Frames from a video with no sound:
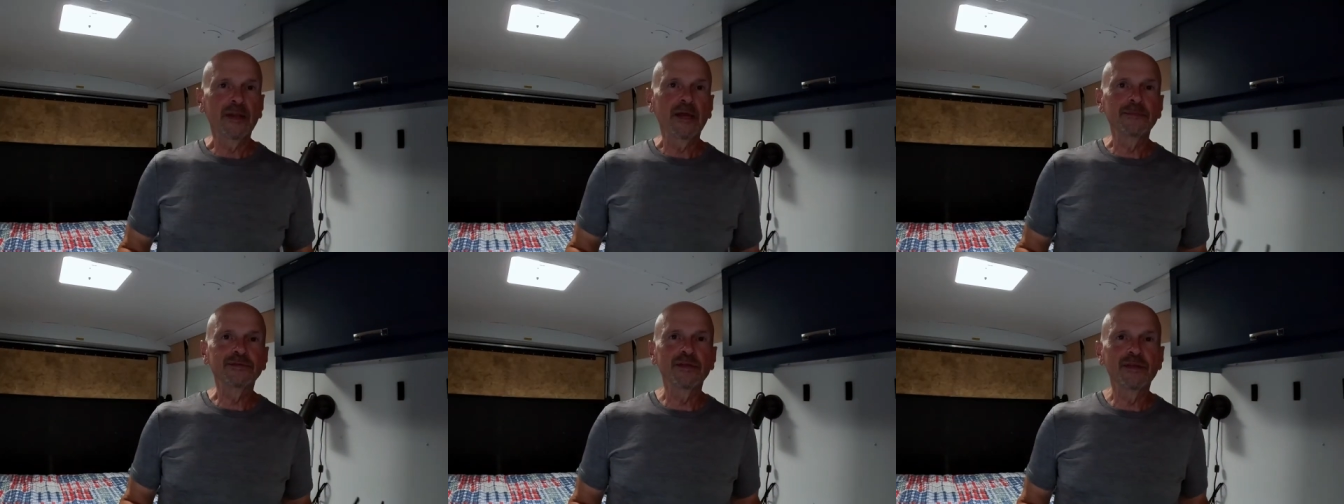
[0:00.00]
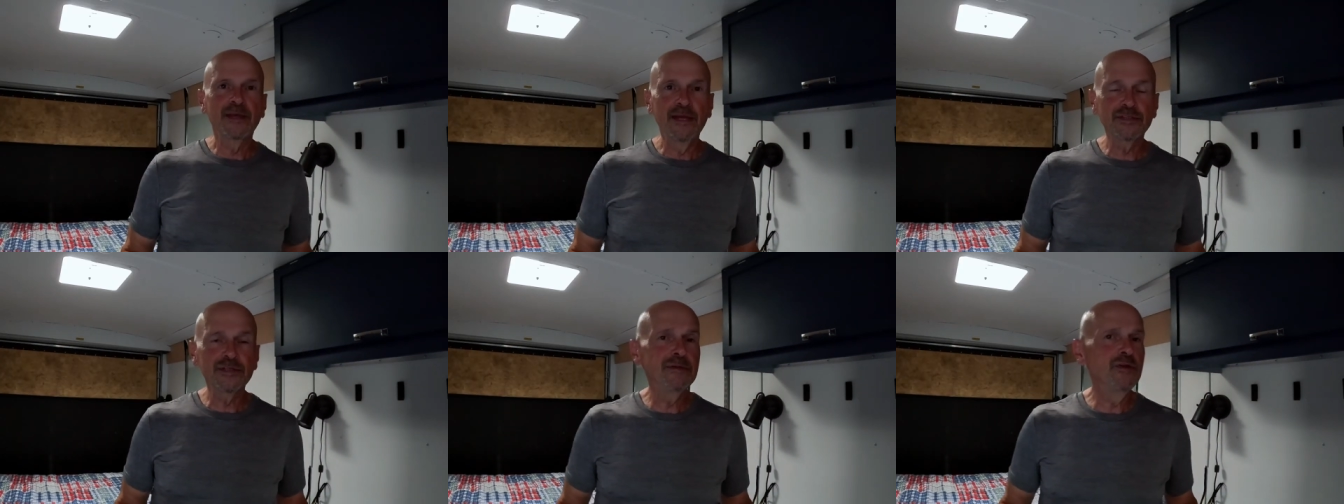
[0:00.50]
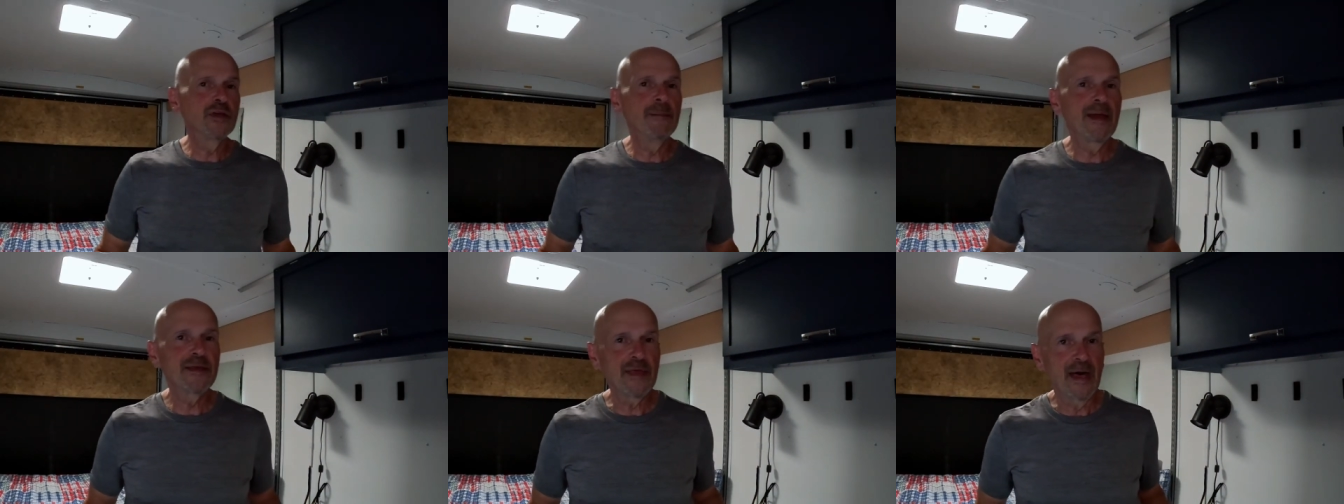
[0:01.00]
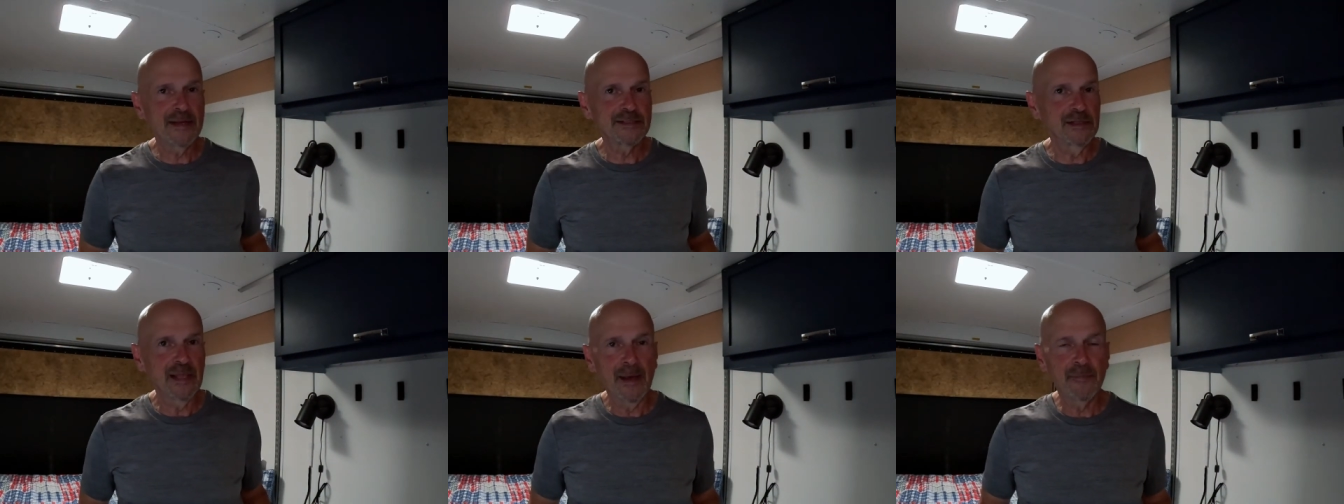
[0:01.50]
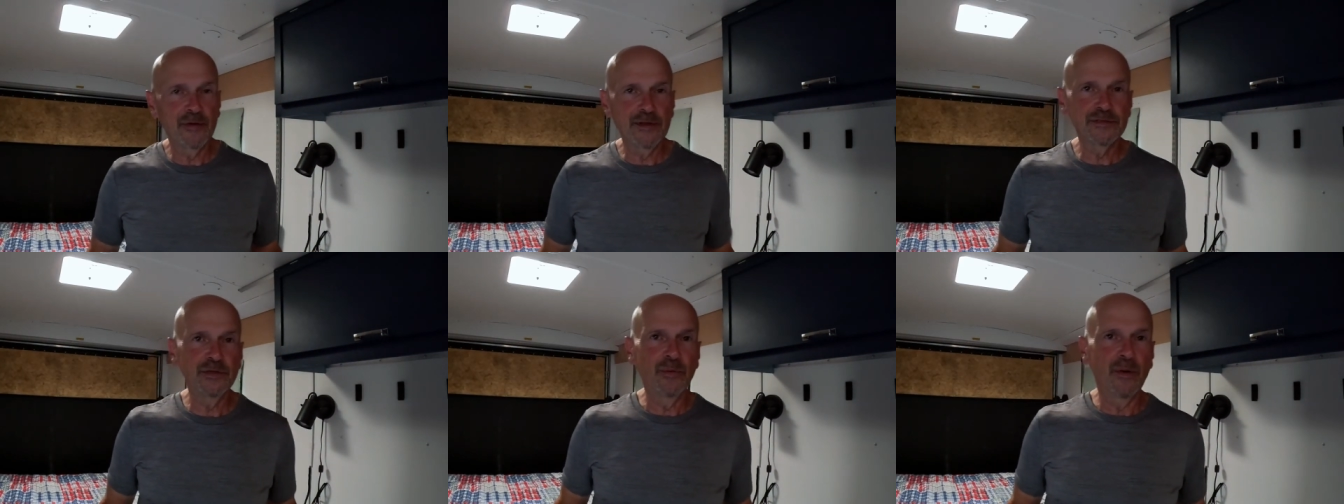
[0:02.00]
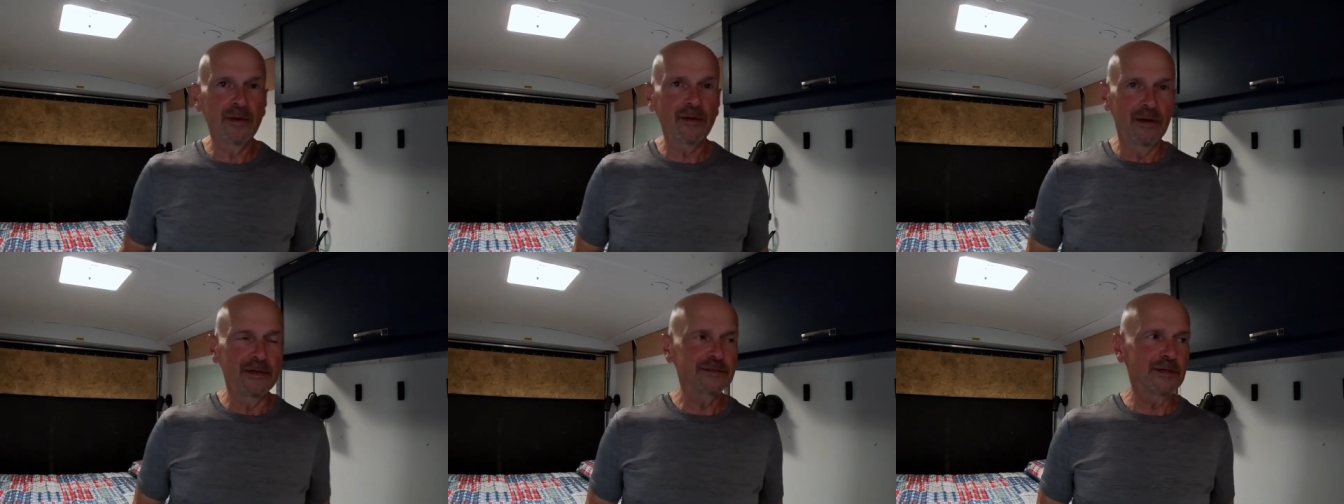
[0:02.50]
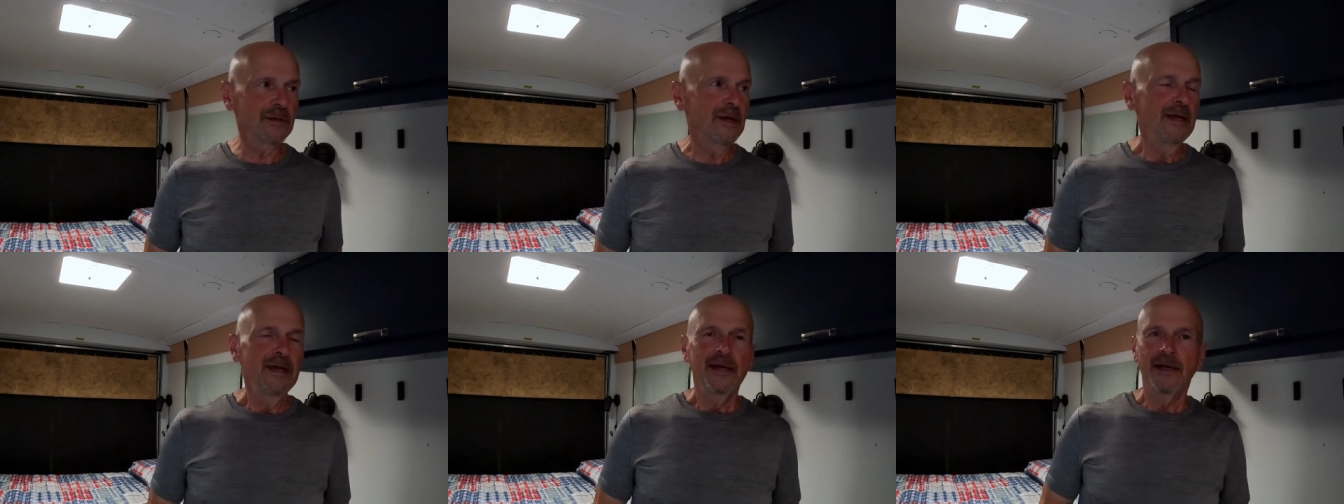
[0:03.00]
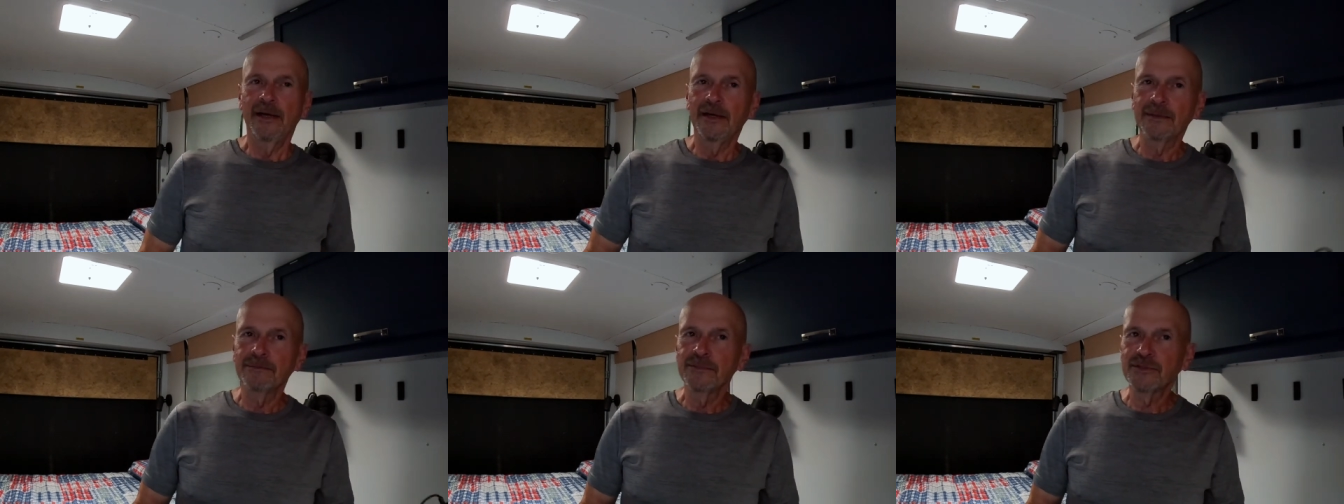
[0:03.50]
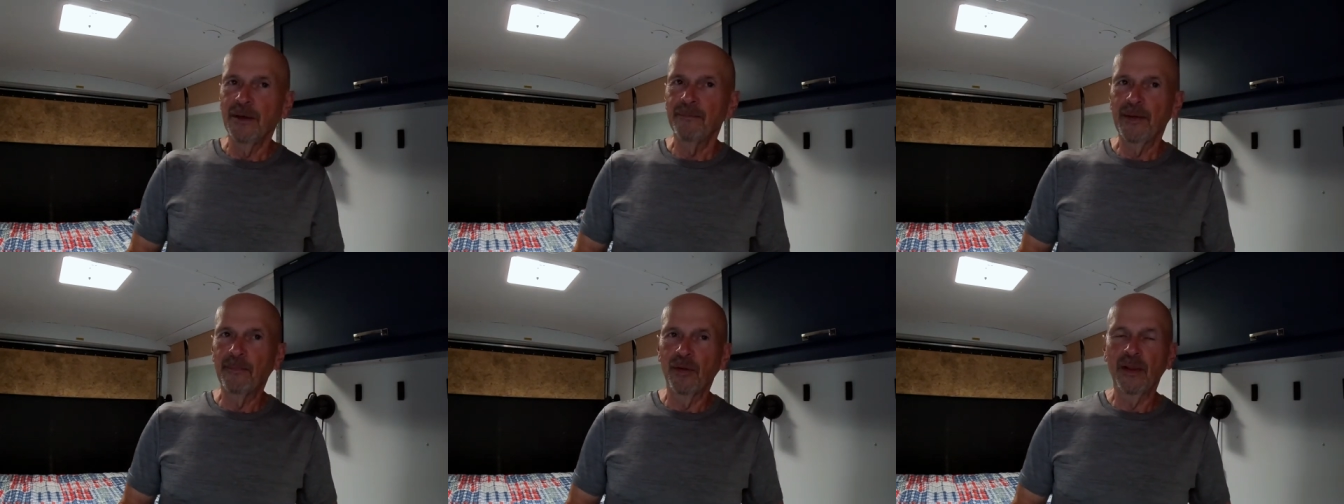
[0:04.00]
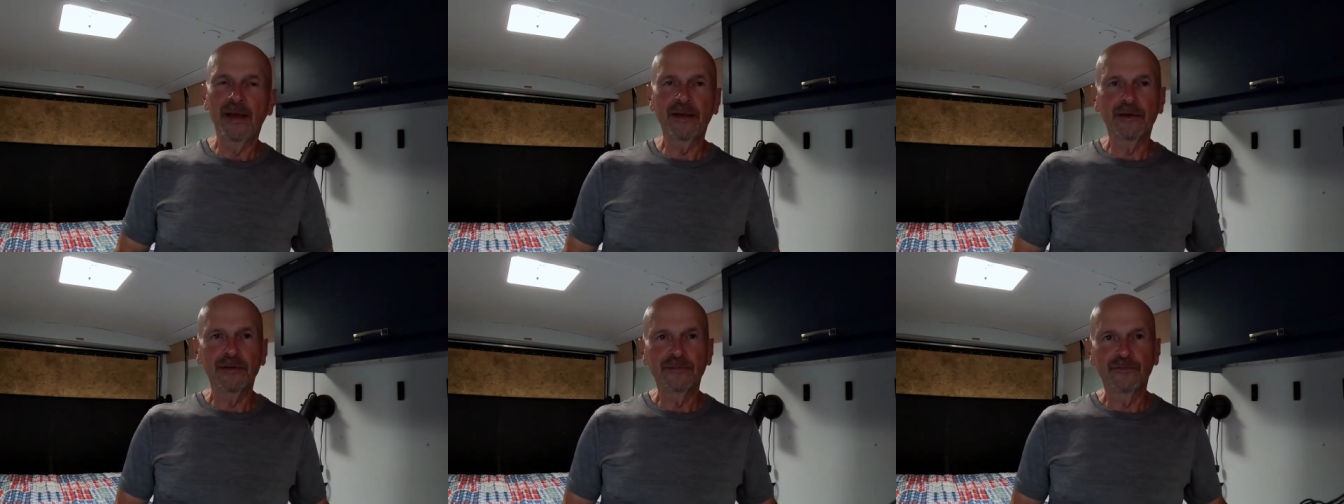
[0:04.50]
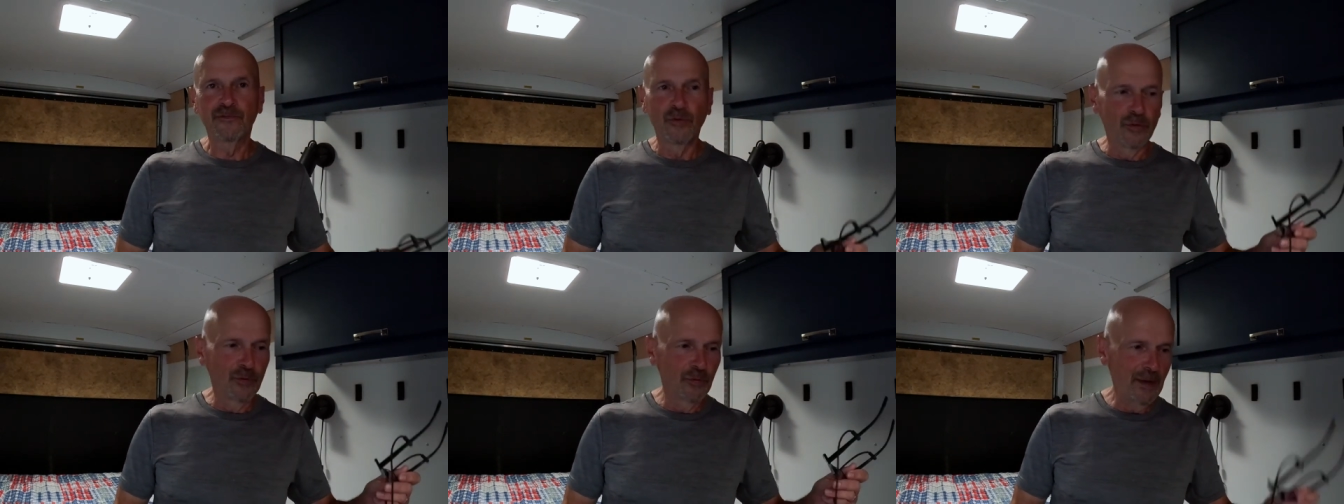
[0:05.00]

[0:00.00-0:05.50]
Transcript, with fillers: When it comes to the kitchen, you can make that as elaborate as you want also. Uh, some people like a full